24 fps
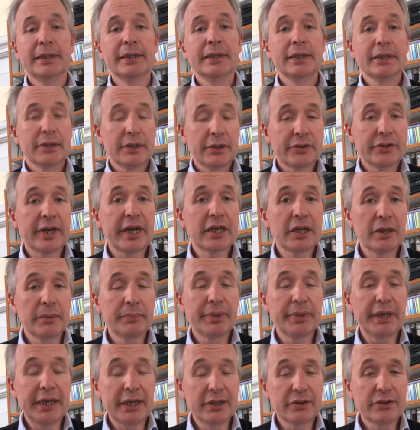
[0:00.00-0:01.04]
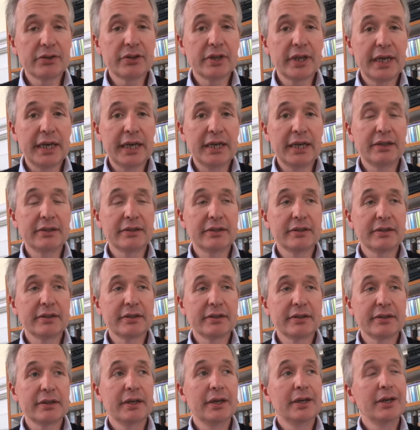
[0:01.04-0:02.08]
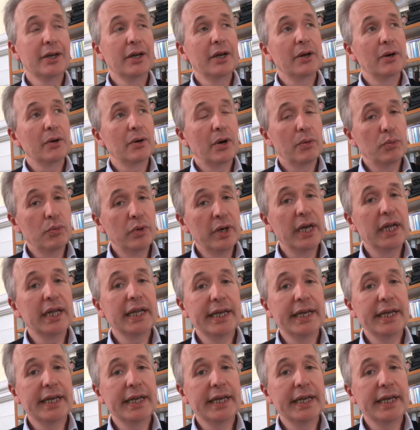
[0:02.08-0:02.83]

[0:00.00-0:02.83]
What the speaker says: The second piece is really